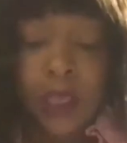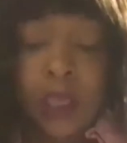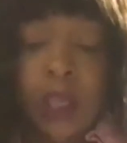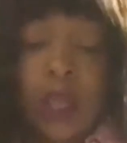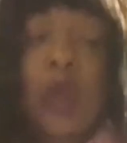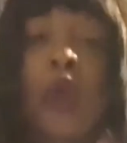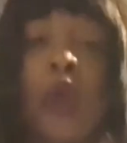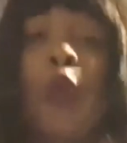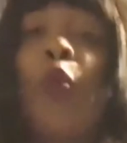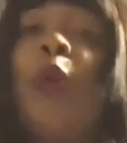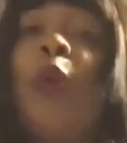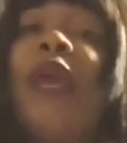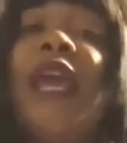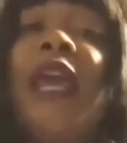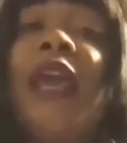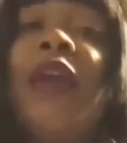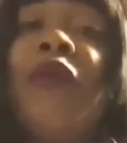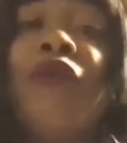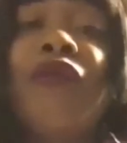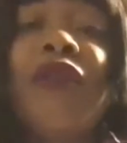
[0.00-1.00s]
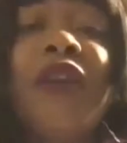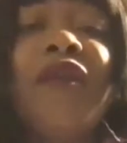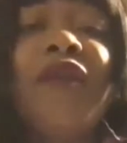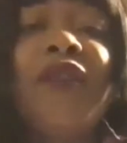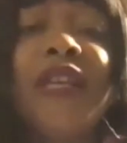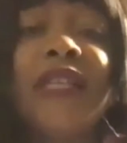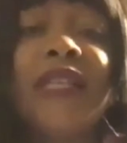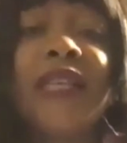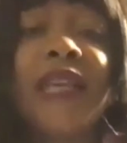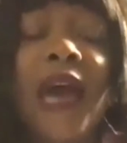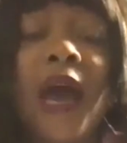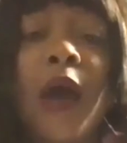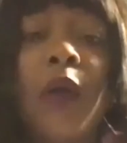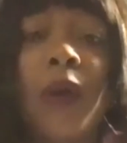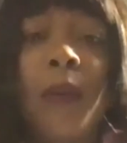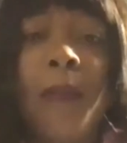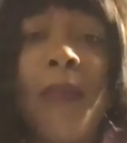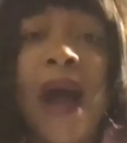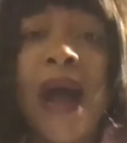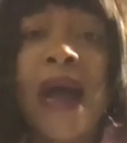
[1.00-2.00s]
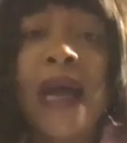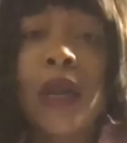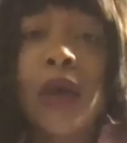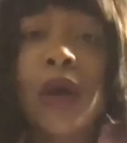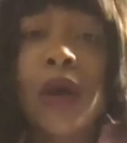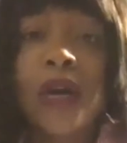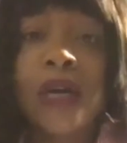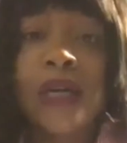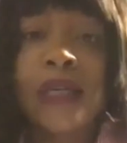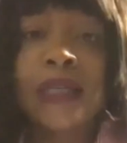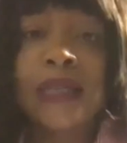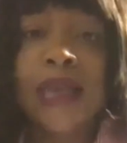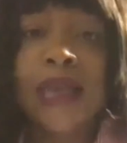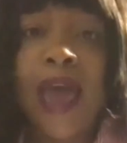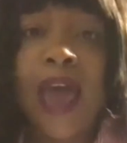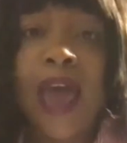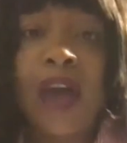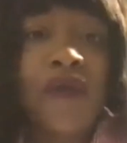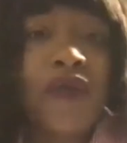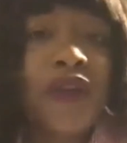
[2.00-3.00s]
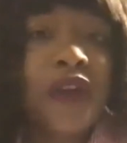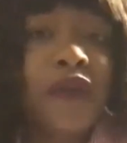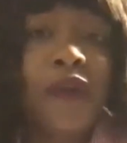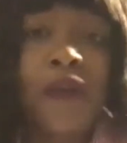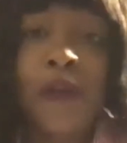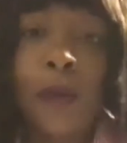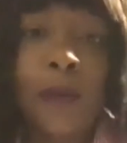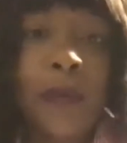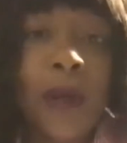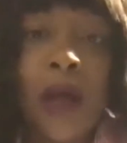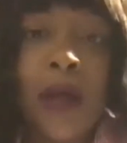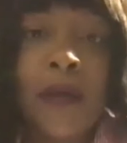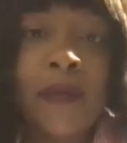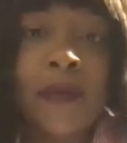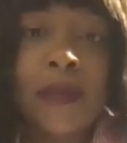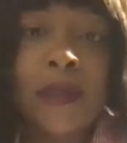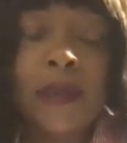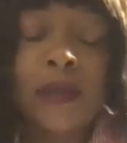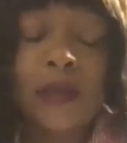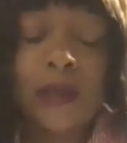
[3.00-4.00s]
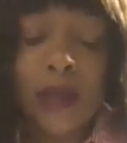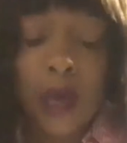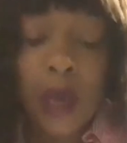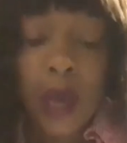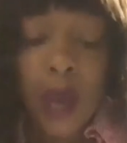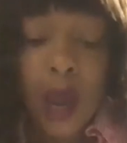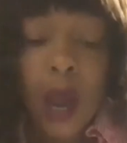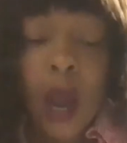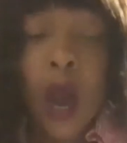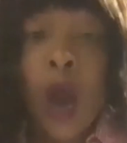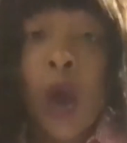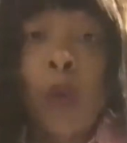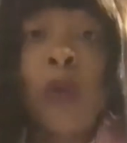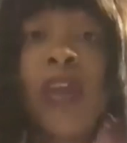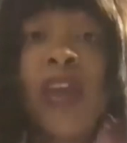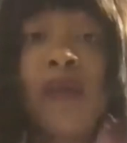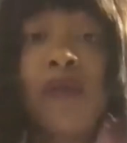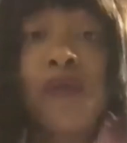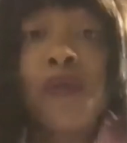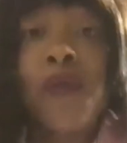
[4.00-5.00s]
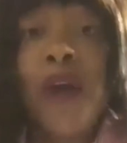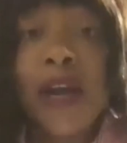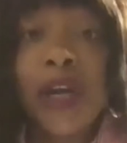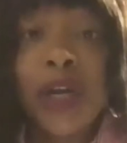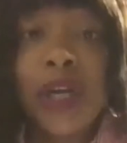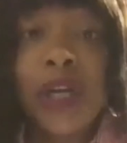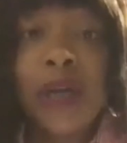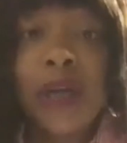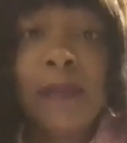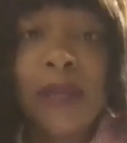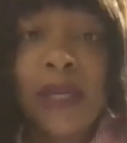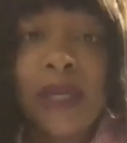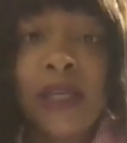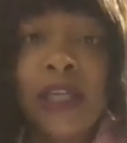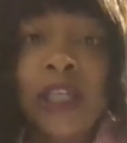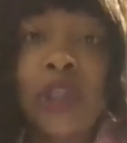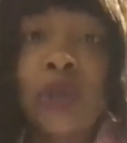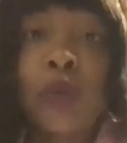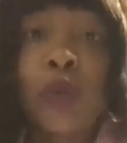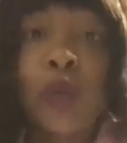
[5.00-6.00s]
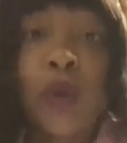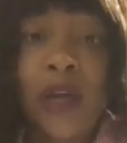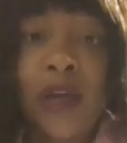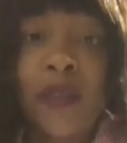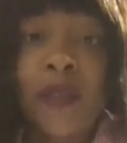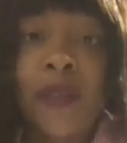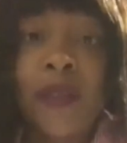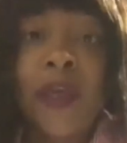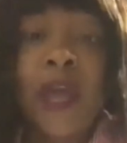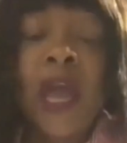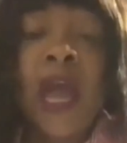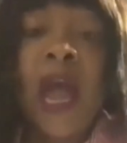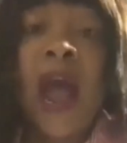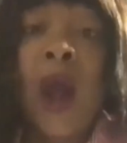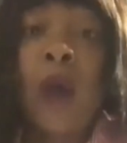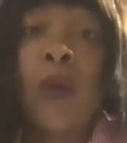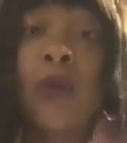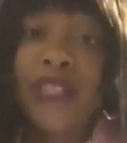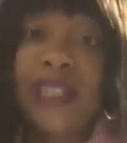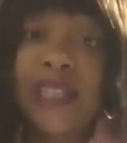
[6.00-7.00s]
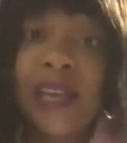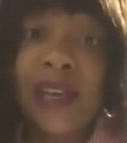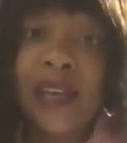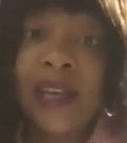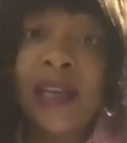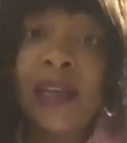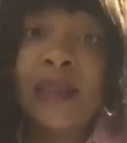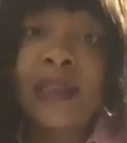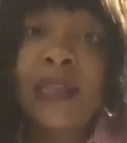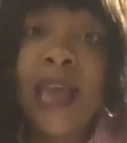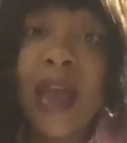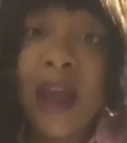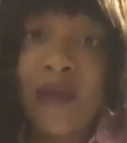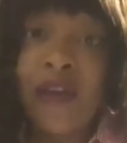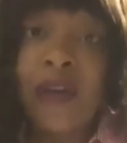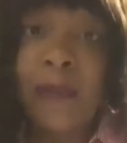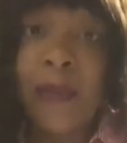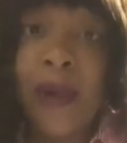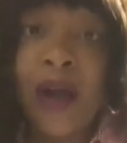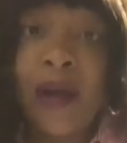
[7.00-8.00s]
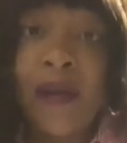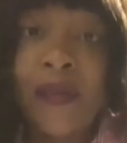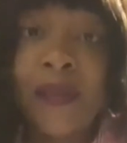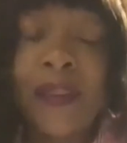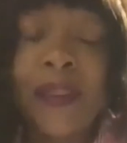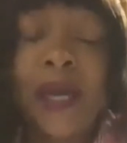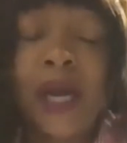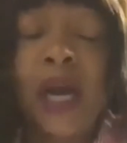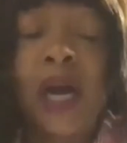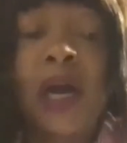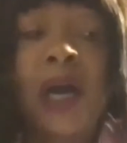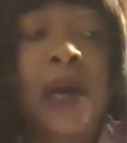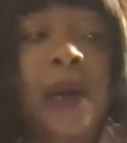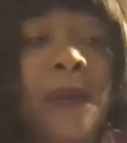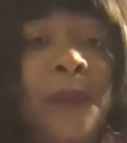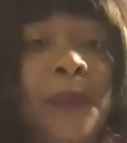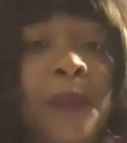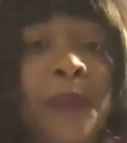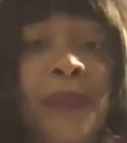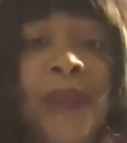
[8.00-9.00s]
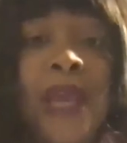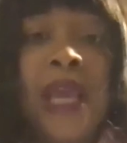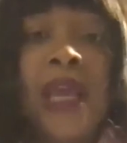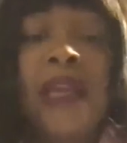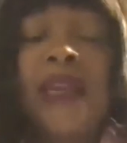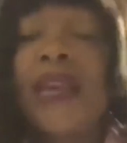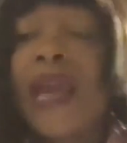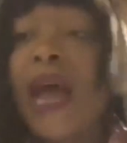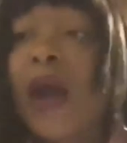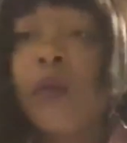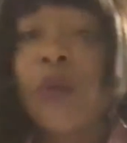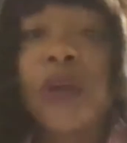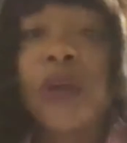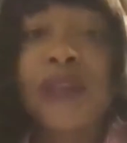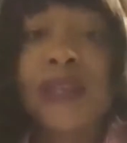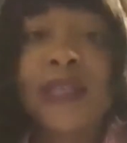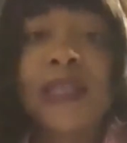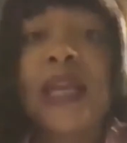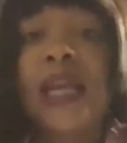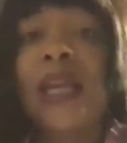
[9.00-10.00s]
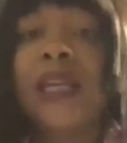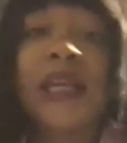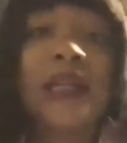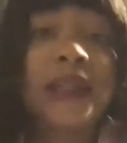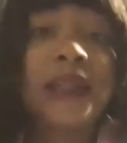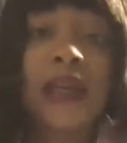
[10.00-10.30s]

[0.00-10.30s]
We revisit our bylaws every few months. We have regular meetings with our tenants every month. Notwithstanding the